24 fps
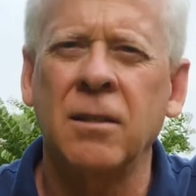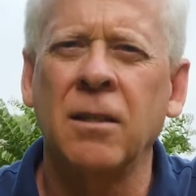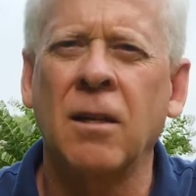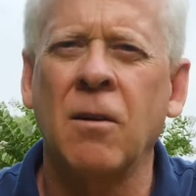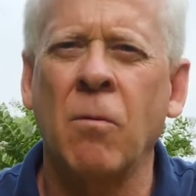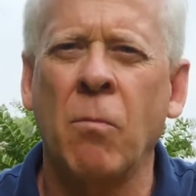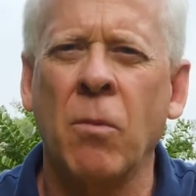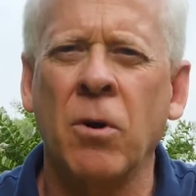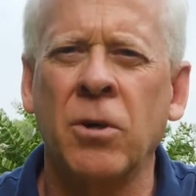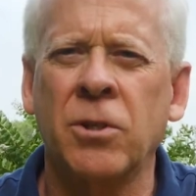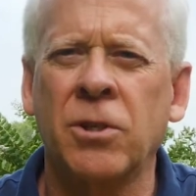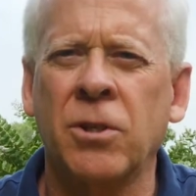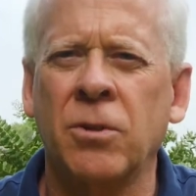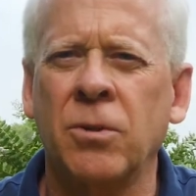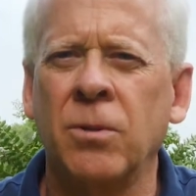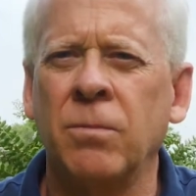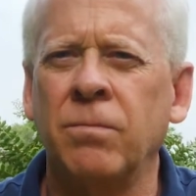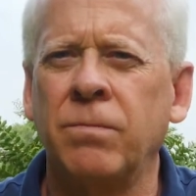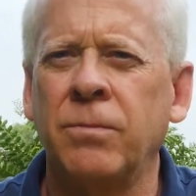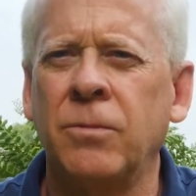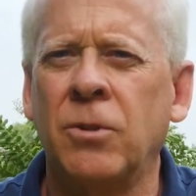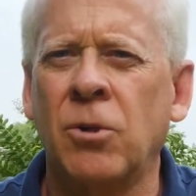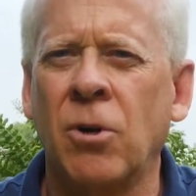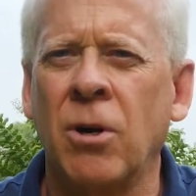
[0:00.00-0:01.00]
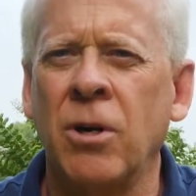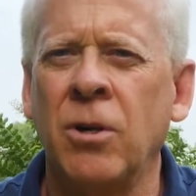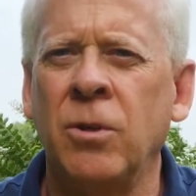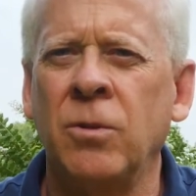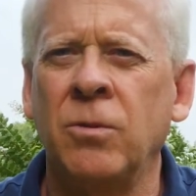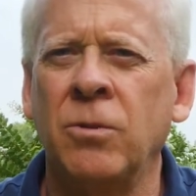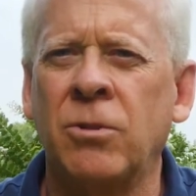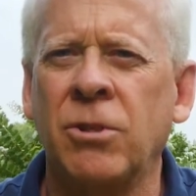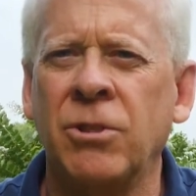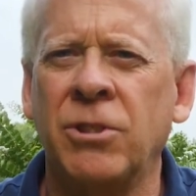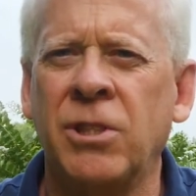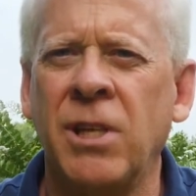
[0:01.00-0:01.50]
commercial
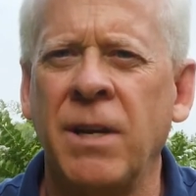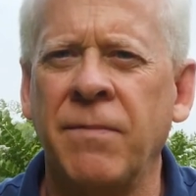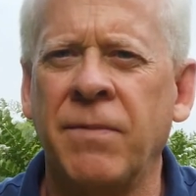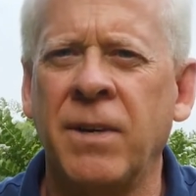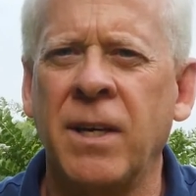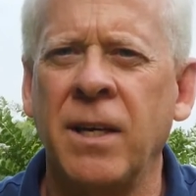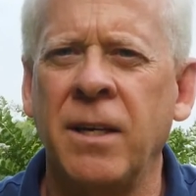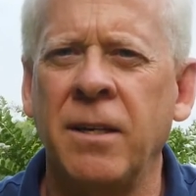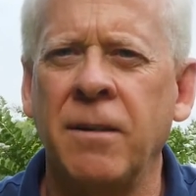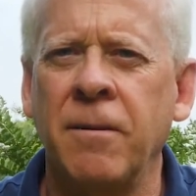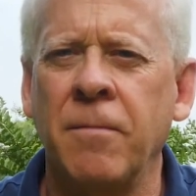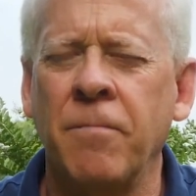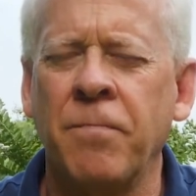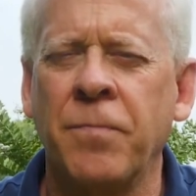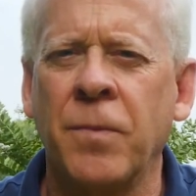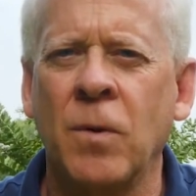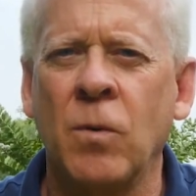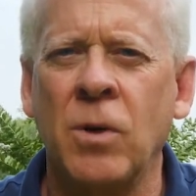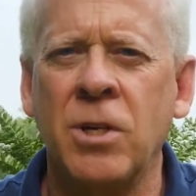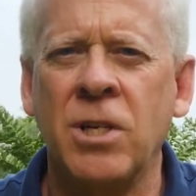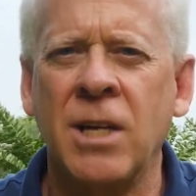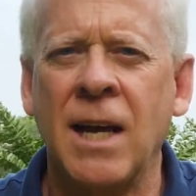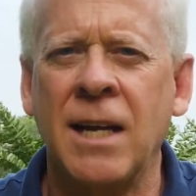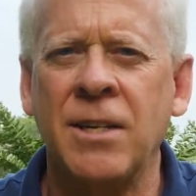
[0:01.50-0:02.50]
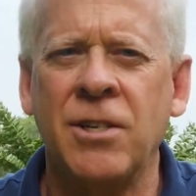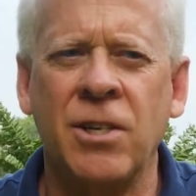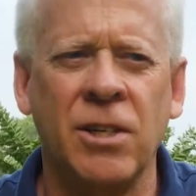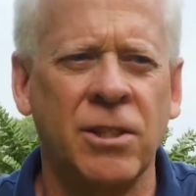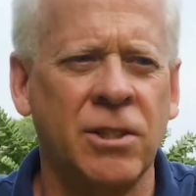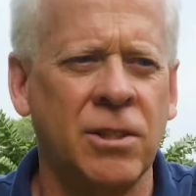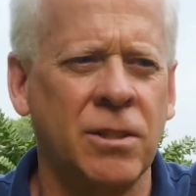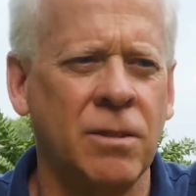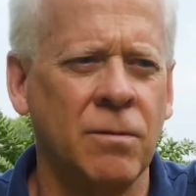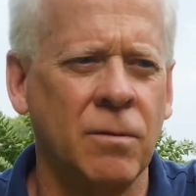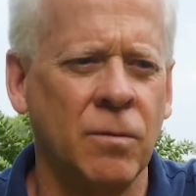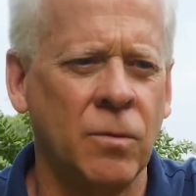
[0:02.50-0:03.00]
drone certificate, which I
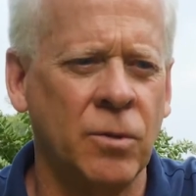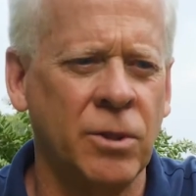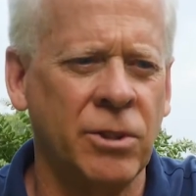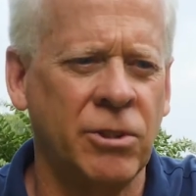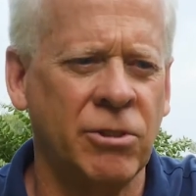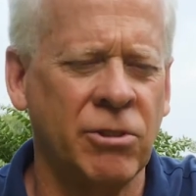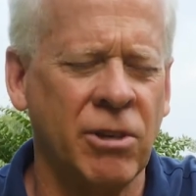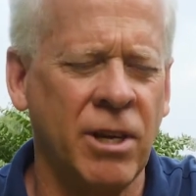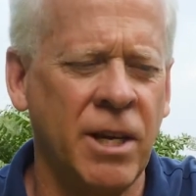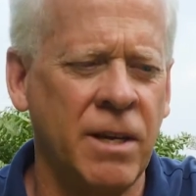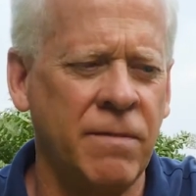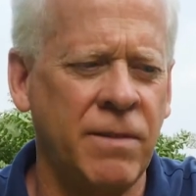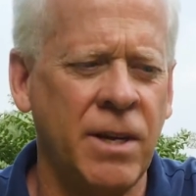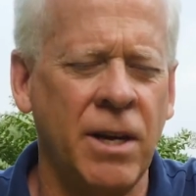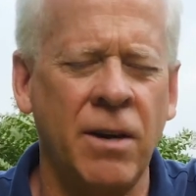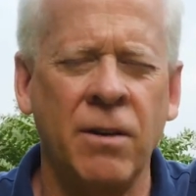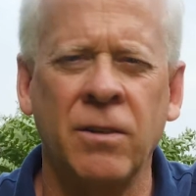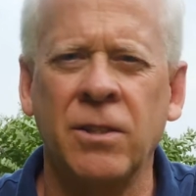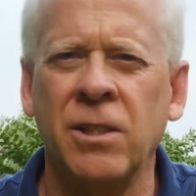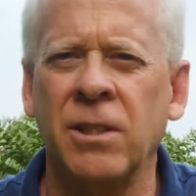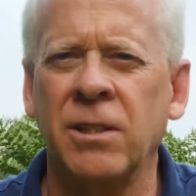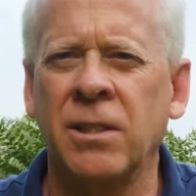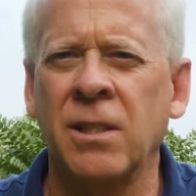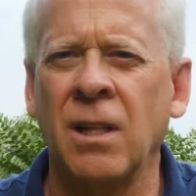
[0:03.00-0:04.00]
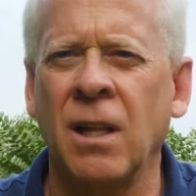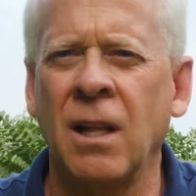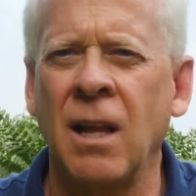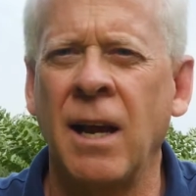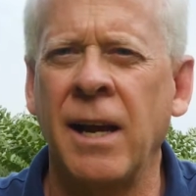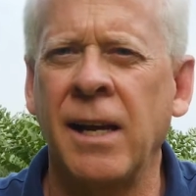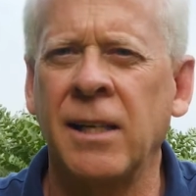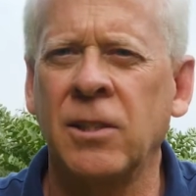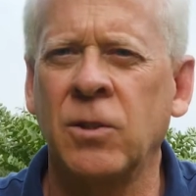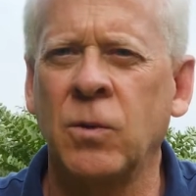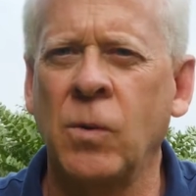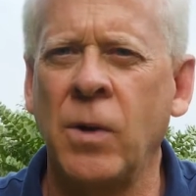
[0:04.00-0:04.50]
just received here just in the
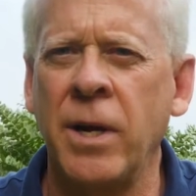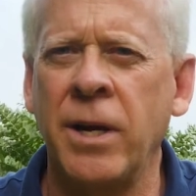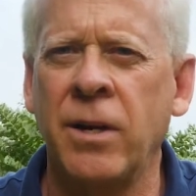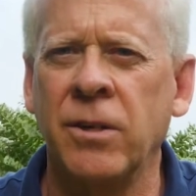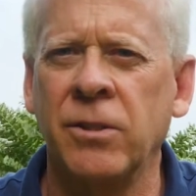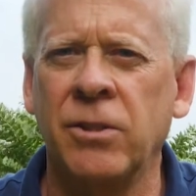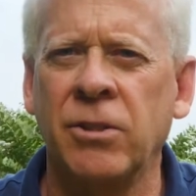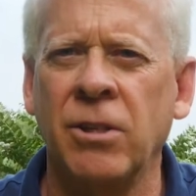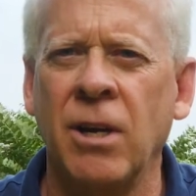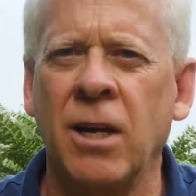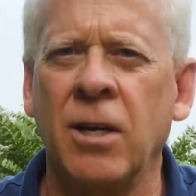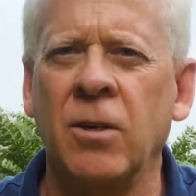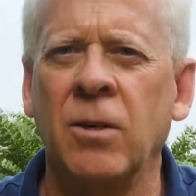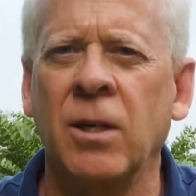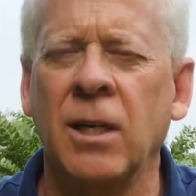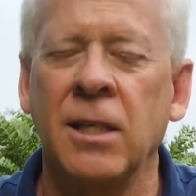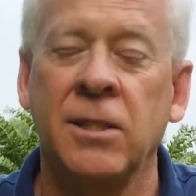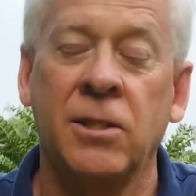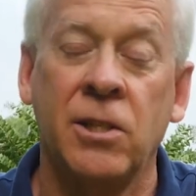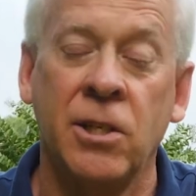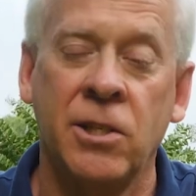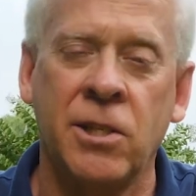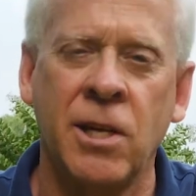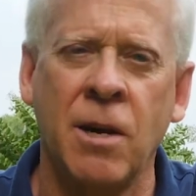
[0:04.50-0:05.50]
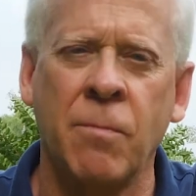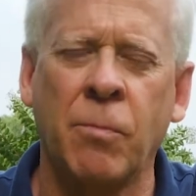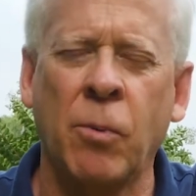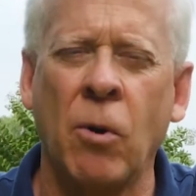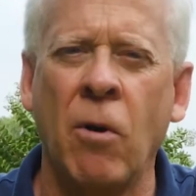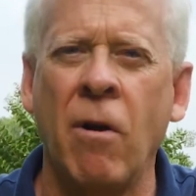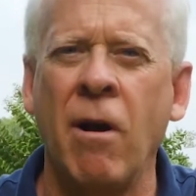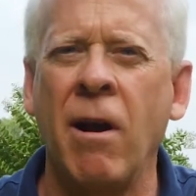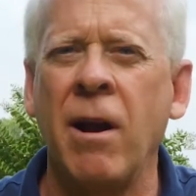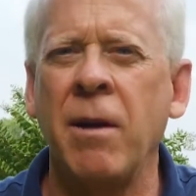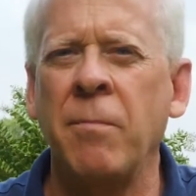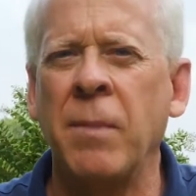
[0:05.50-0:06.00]
last week or so, at least the
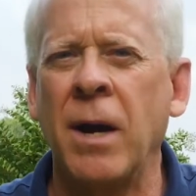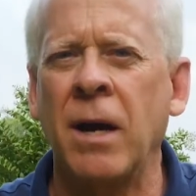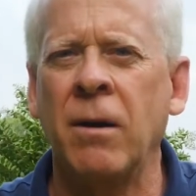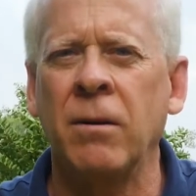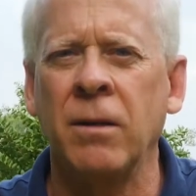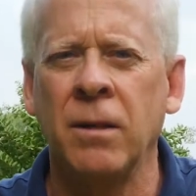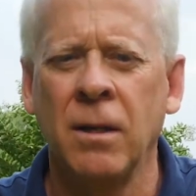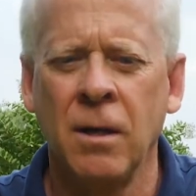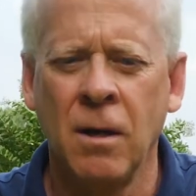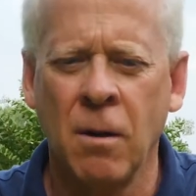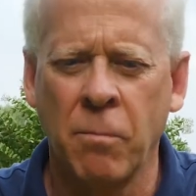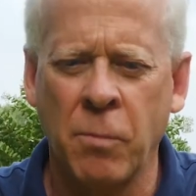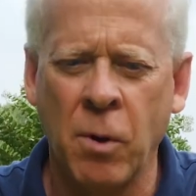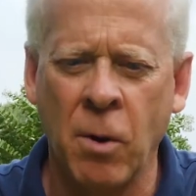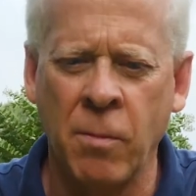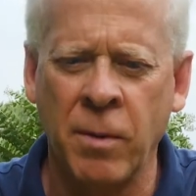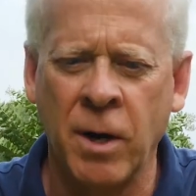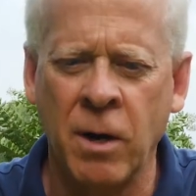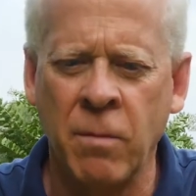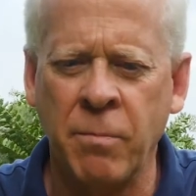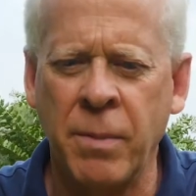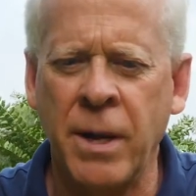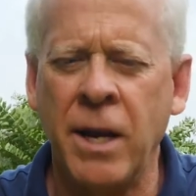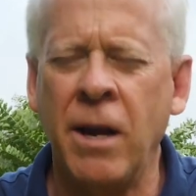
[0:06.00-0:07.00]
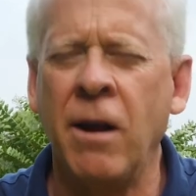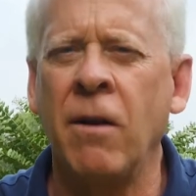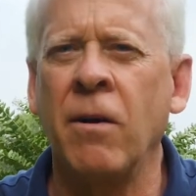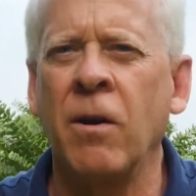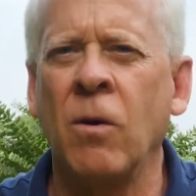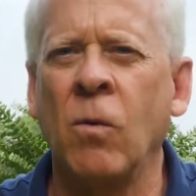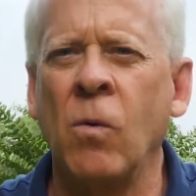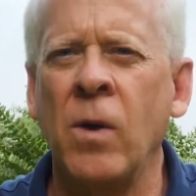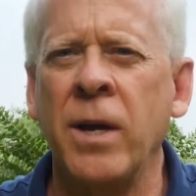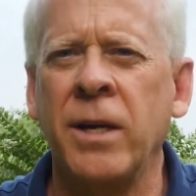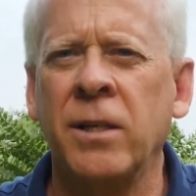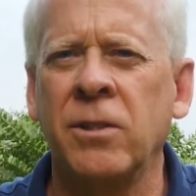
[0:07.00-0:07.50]
temporary. My permanent will be here in
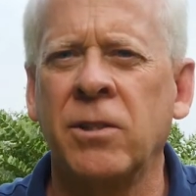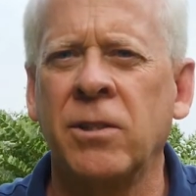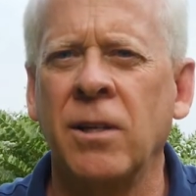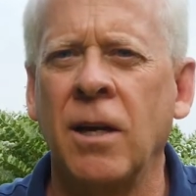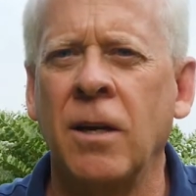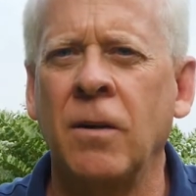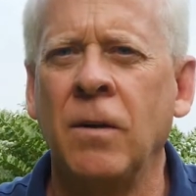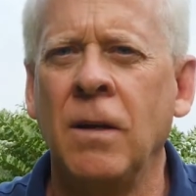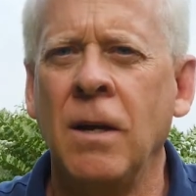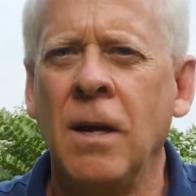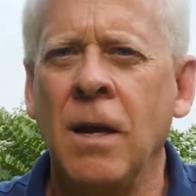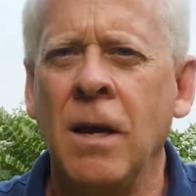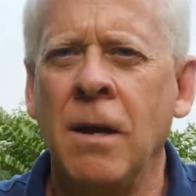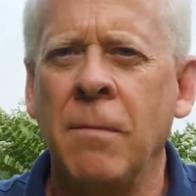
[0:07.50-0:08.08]
a week or so.